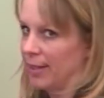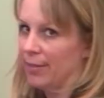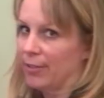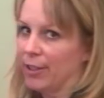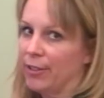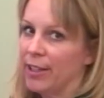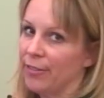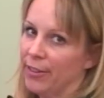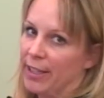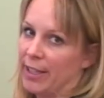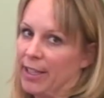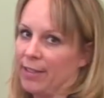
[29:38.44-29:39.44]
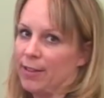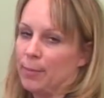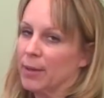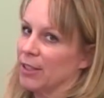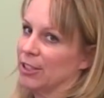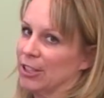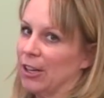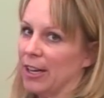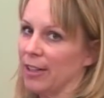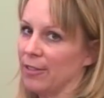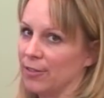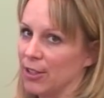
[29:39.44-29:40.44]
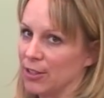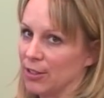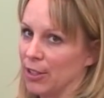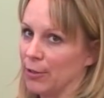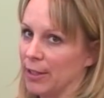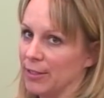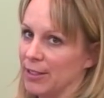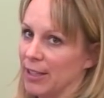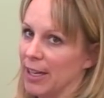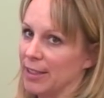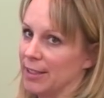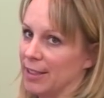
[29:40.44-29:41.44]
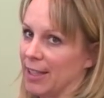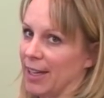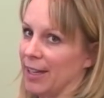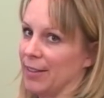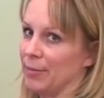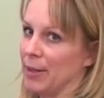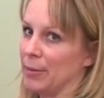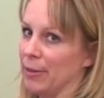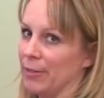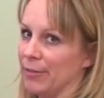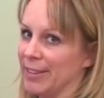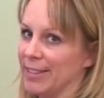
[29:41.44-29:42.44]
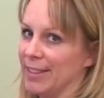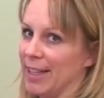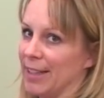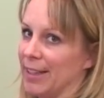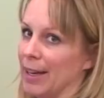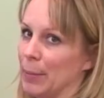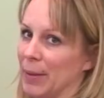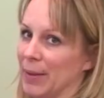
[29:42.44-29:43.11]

I'm wondering if we can give them a shot of the snow outside today, maybe when we stand up.